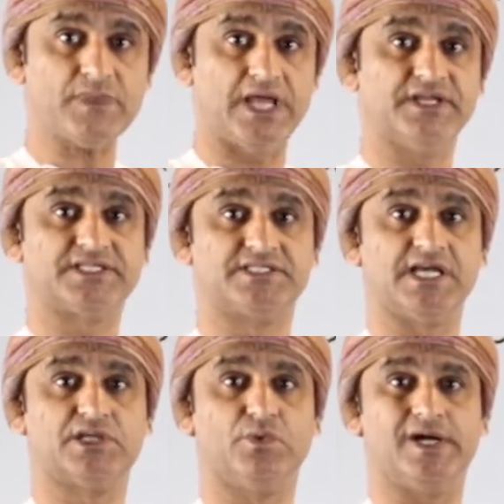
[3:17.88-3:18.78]
that's
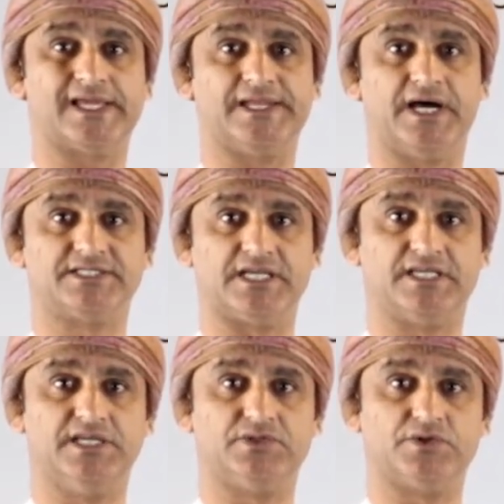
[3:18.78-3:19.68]
exactly why aldehydes and
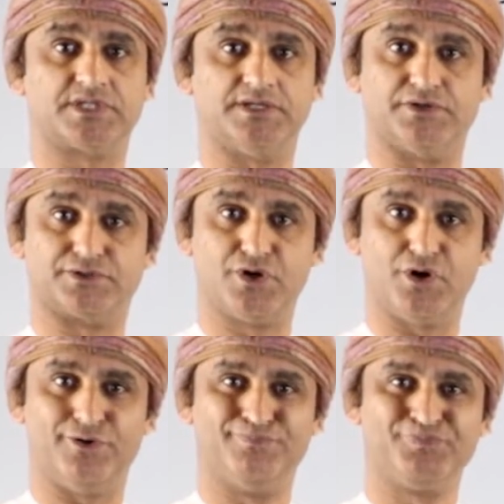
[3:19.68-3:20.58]
ketones
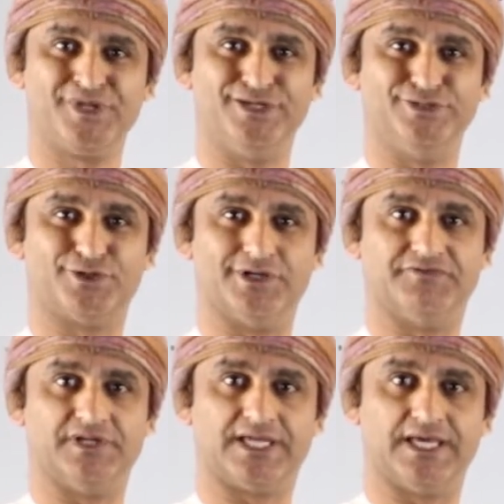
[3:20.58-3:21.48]
undergo
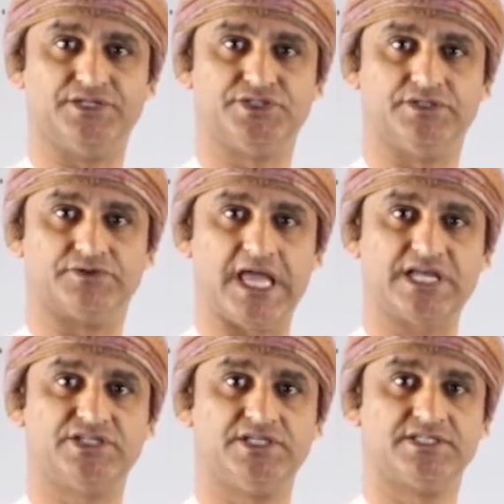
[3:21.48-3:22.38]
nucleophilic addition
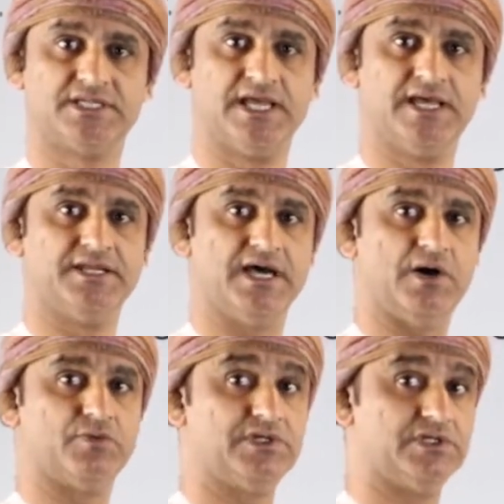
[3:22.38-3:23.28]
reactions.
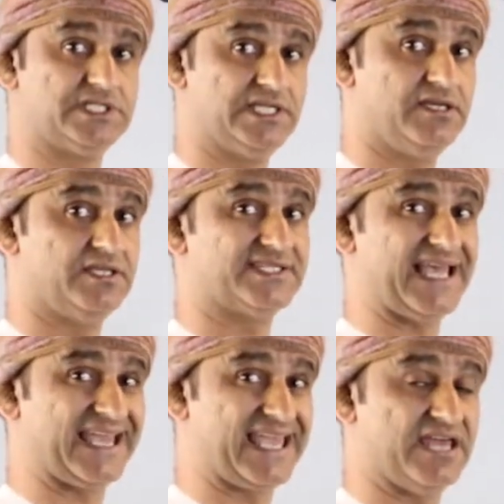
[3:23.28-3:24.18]
Now we see this
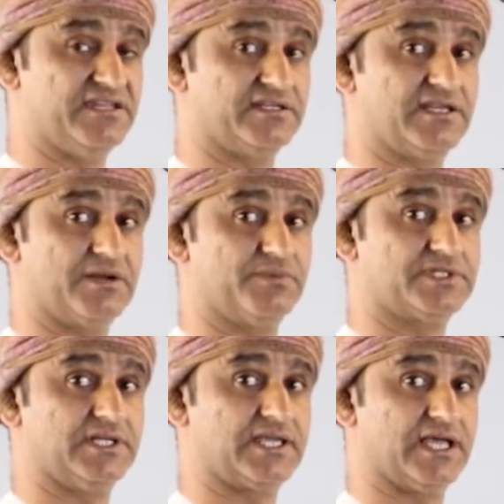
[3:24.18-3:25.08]
again in
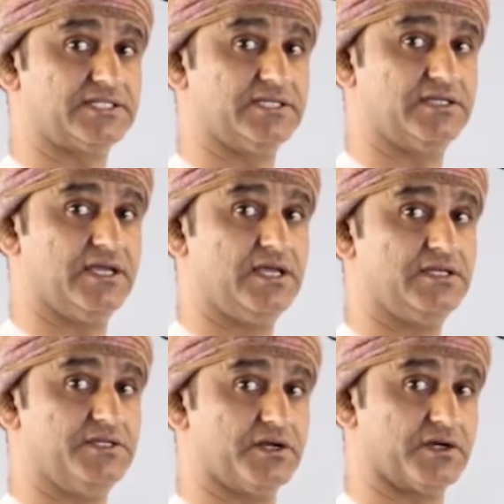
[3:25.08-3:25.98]
carboxylic acid
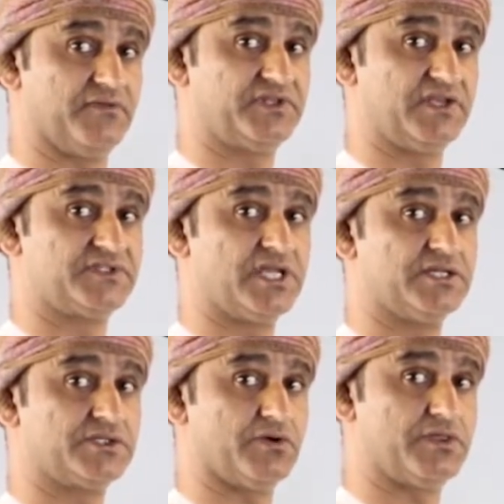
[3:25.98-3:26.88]
derivatives.
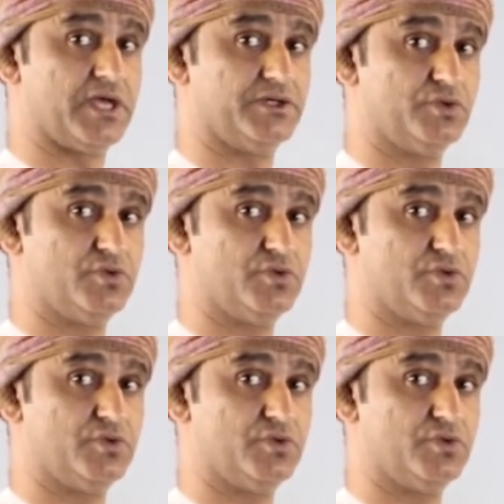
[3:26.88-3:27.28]
So they